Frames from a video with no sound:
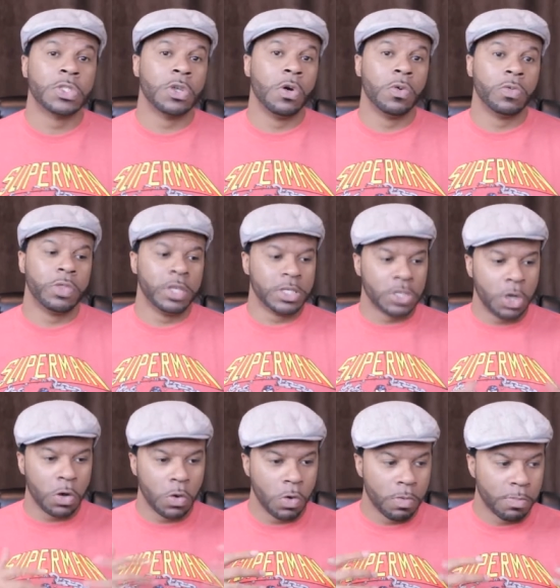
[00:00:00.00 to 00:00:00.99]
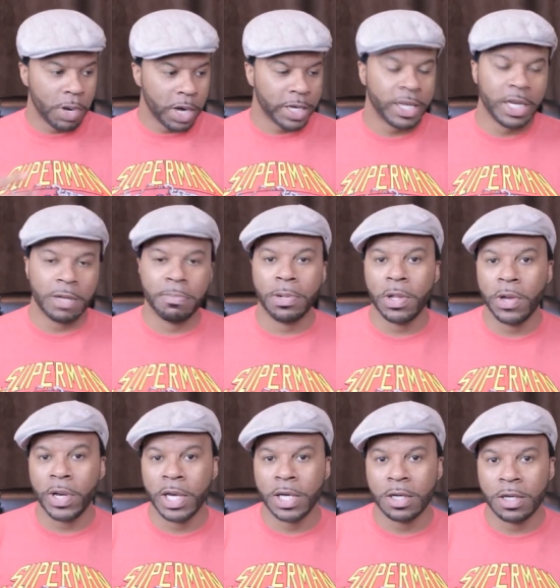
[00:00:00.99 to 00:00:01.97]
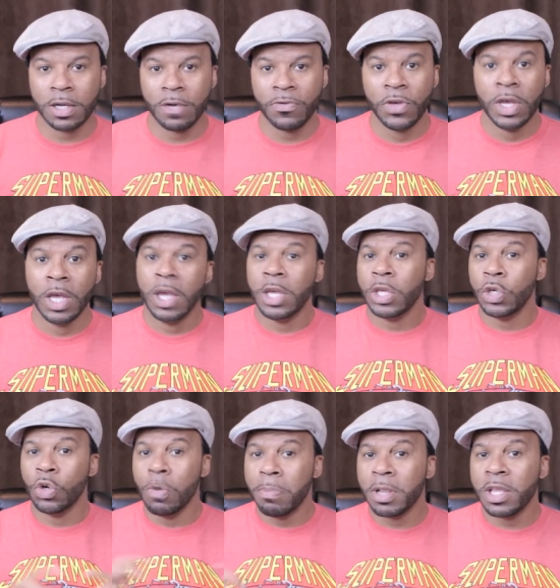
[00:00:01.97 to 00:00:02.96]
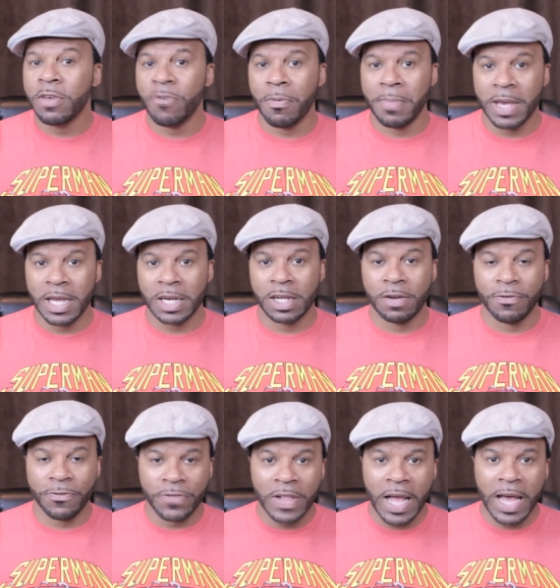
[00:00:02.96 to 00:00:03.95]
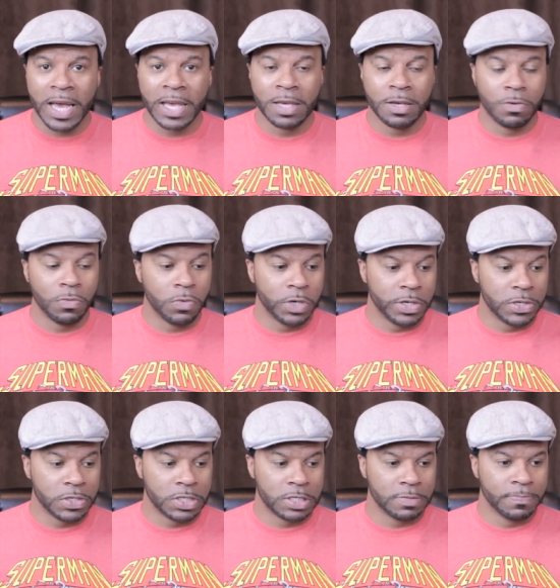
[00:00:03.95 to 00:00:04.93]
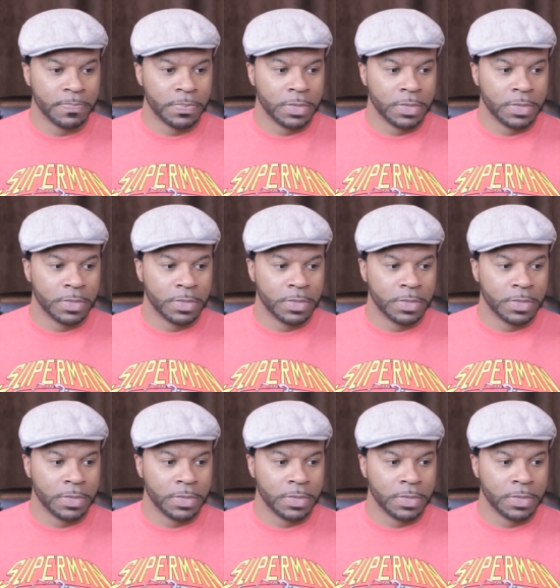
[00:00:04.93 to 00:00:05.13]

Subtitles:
So this whole marketing ploy of "you'll believe a man can fly" was